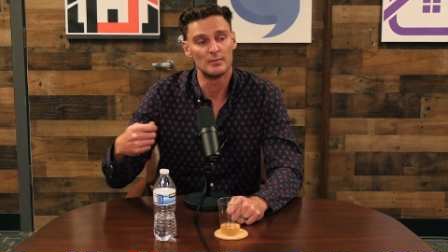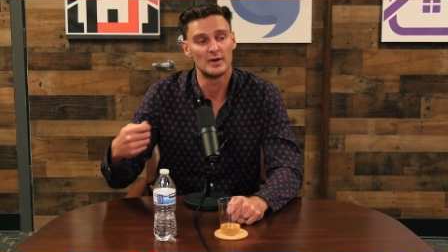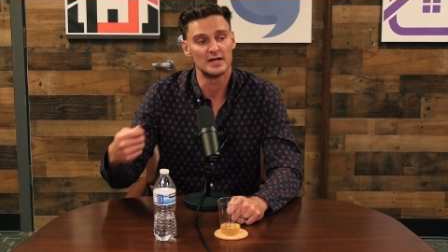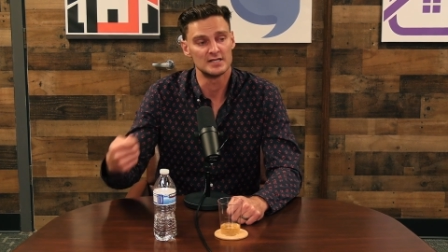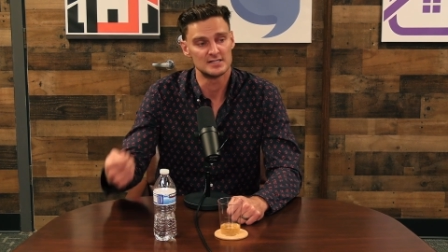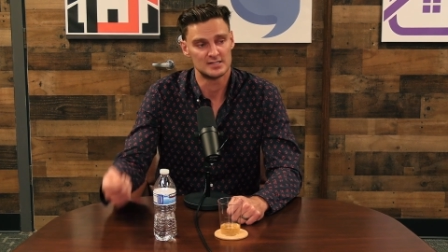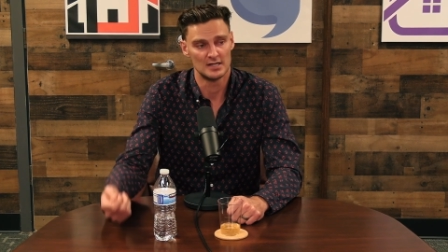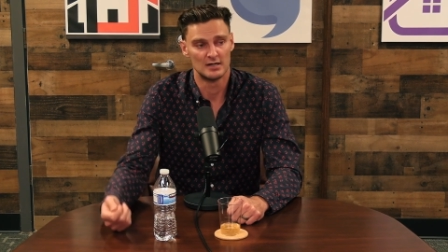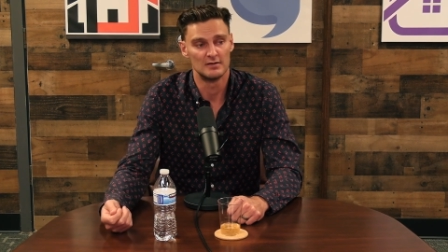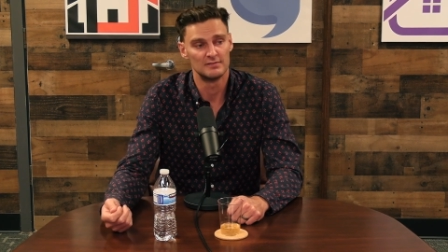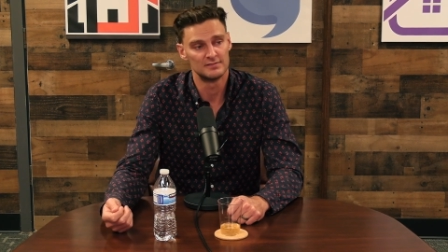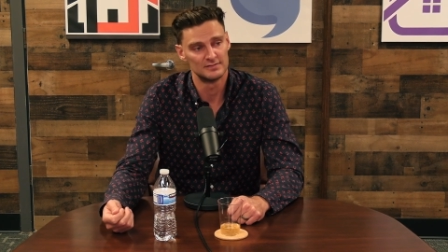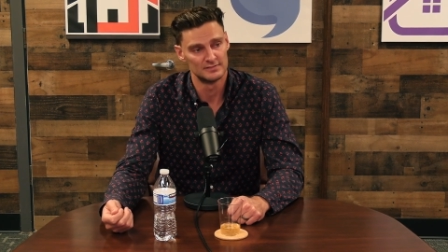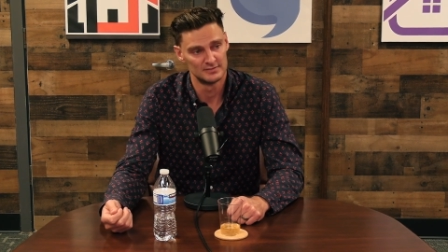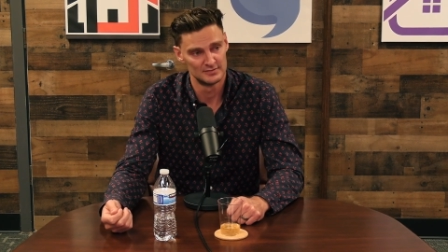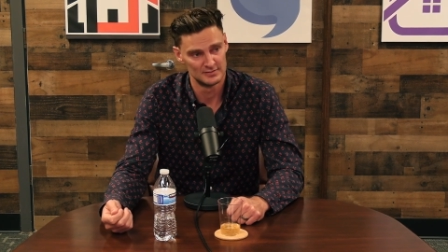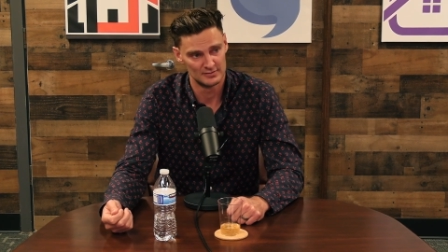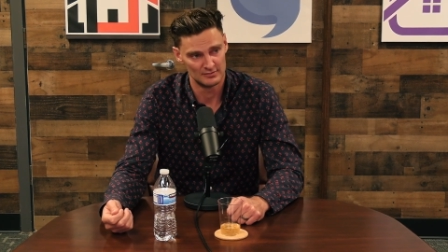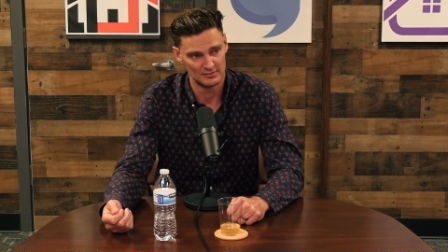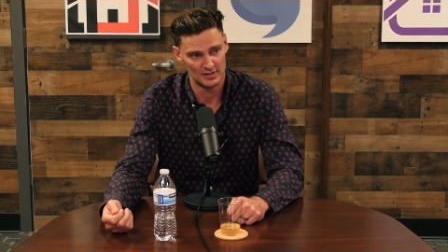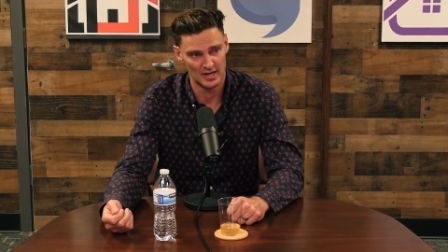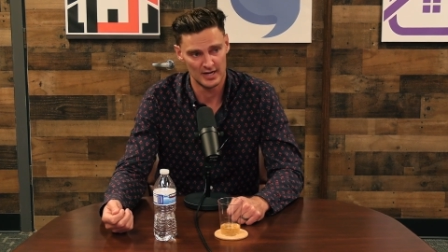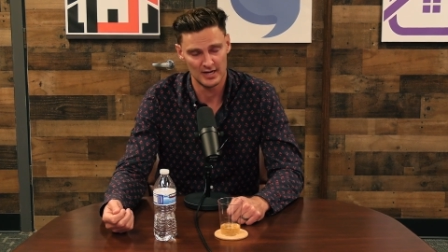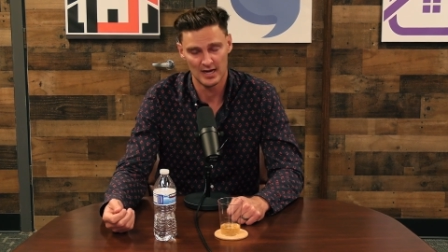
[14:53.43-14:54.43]
myself,
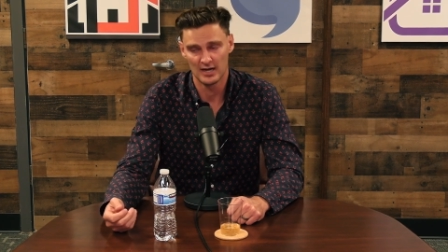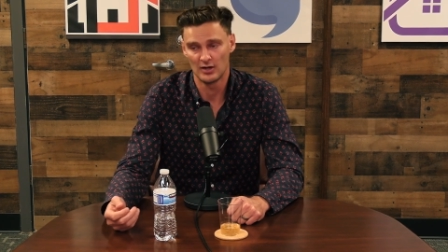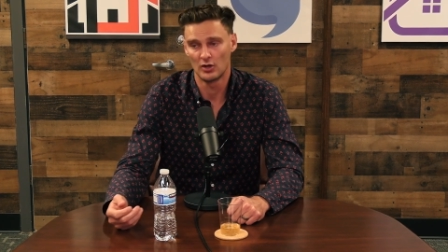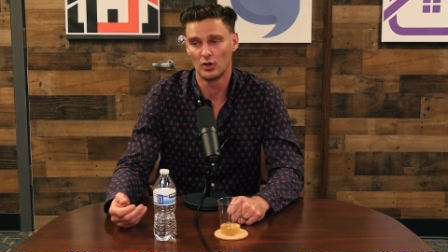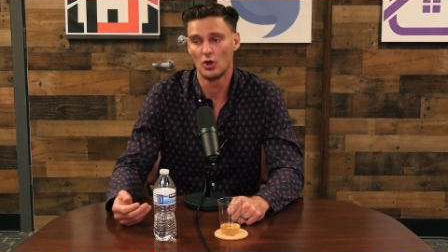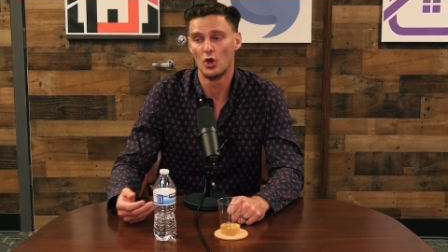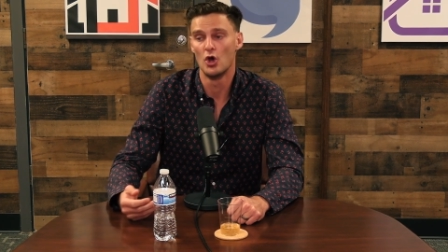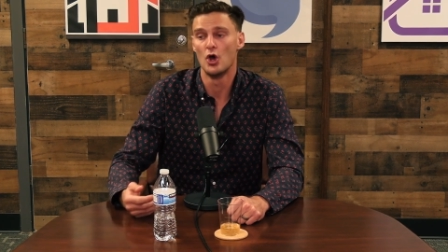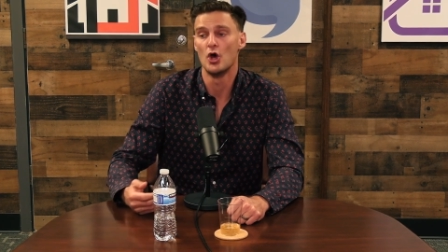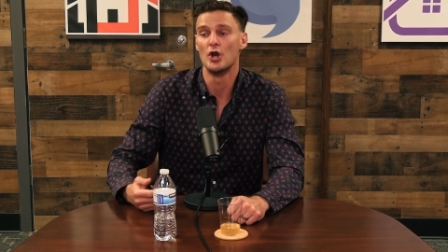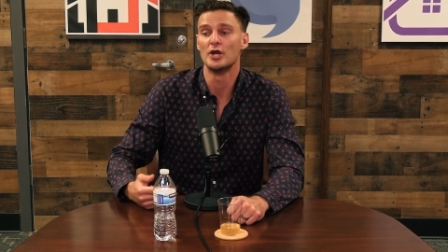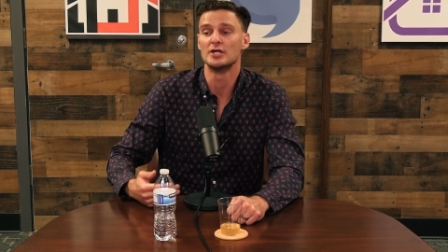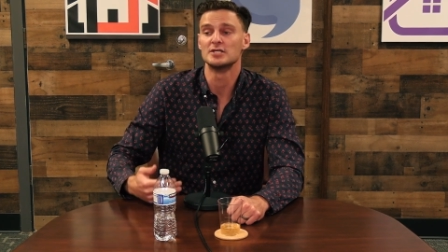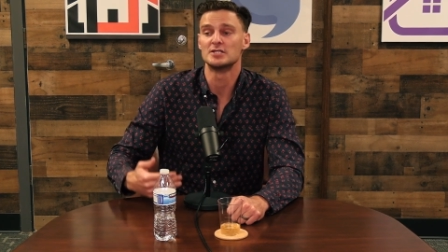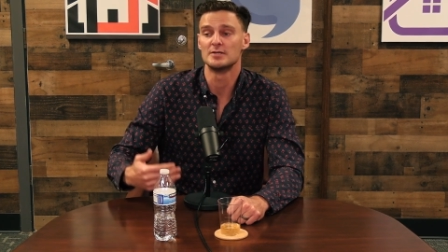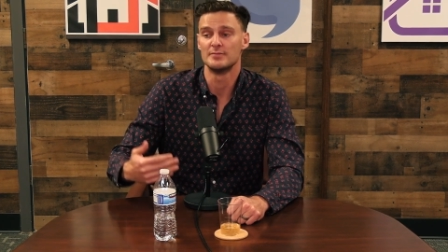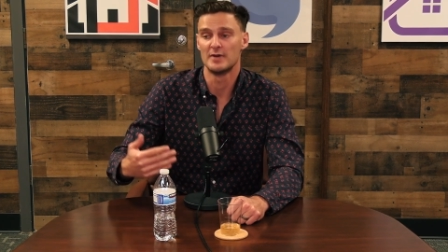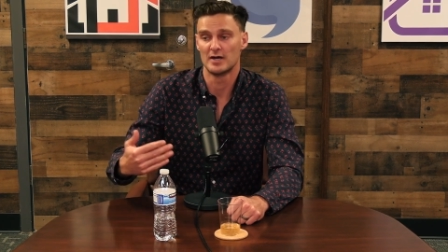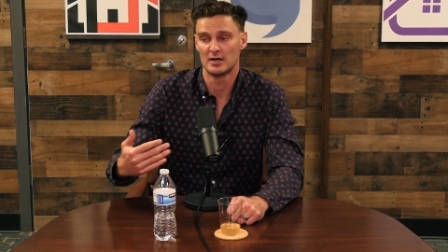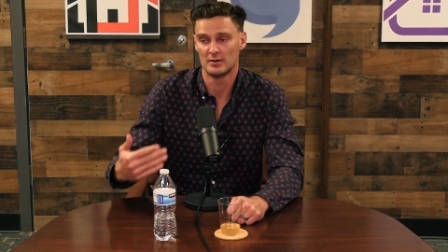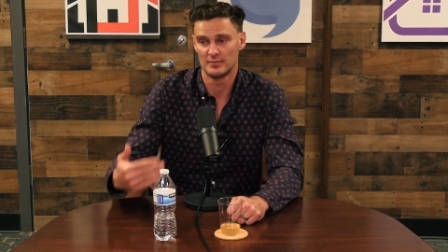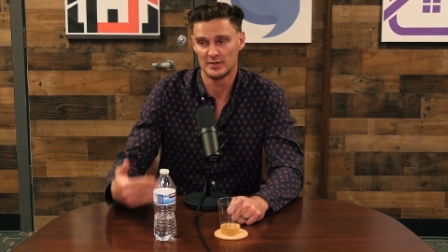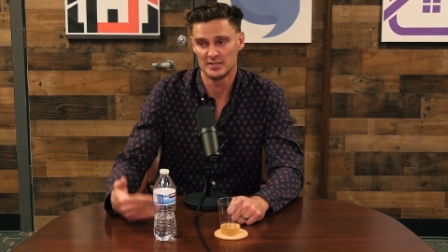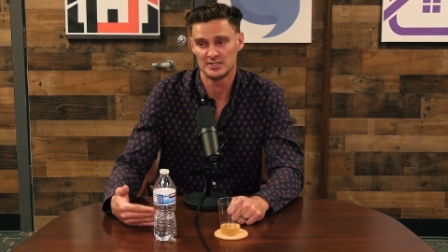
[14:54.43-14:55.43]
right? And learning to
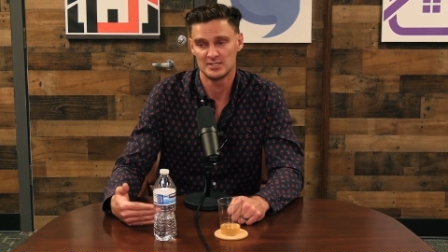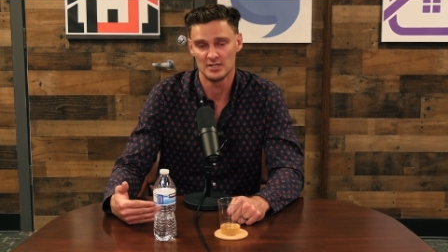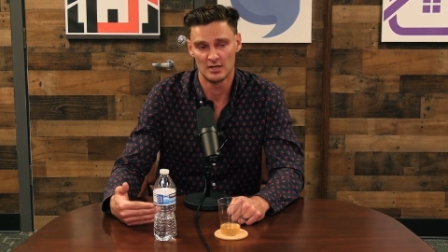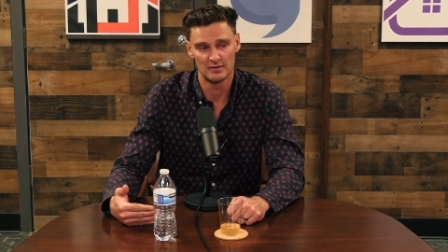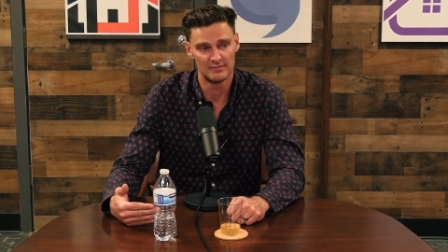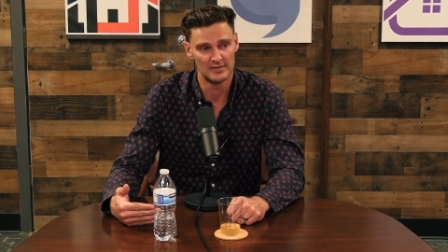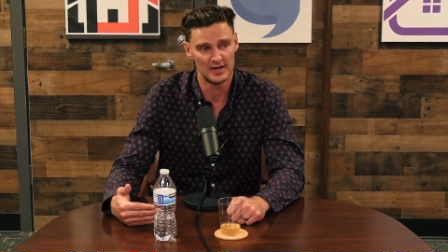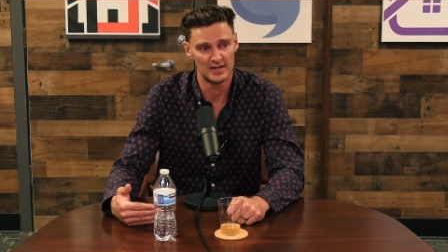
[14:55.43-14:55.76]
bet on myself.